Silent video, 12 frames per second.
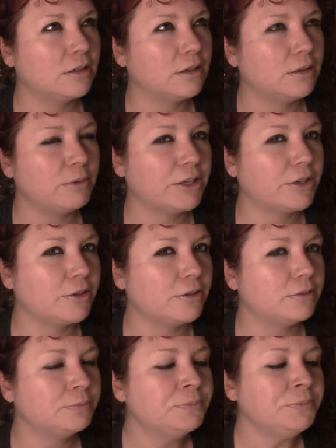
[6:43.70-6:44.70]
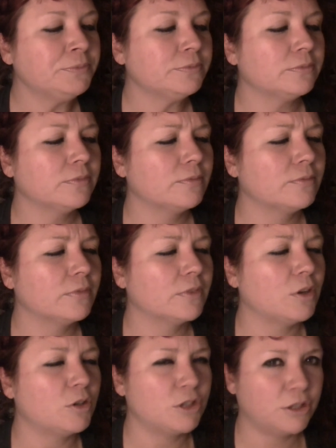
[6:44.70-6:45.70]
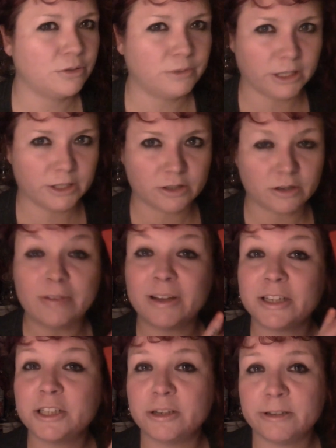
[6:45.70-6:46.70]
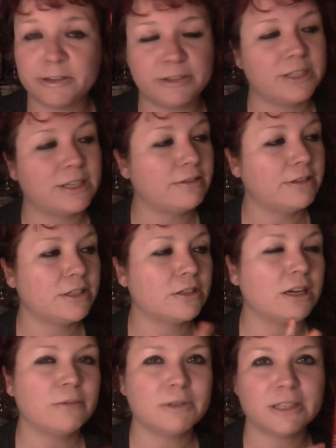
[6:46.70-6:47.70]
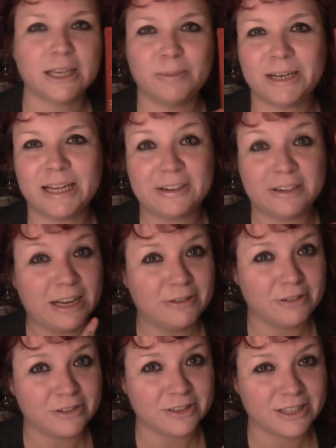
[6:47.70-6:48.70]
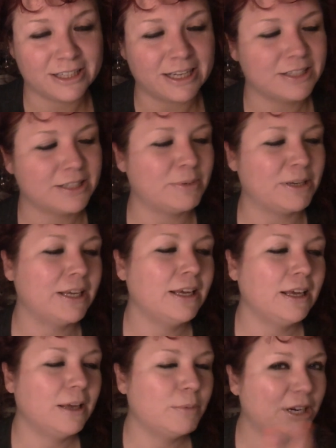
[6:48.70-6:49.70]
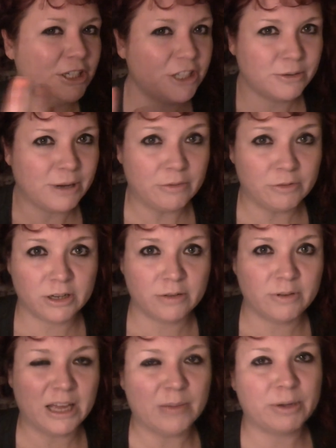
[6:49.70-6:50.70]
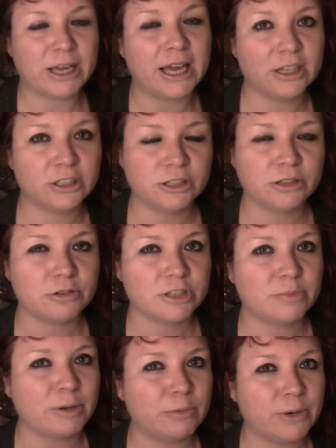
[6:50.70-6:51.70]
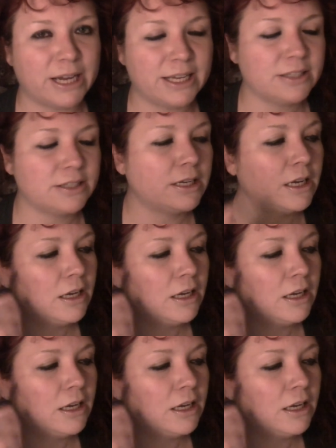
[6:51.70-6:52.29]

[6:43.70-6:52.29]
a week ago, or 2 weeks ago. I've had 2 uses out of this, so I will keep an eye on how long this lasts me. But I do have a lot of hair. My hair actually goes to my waist,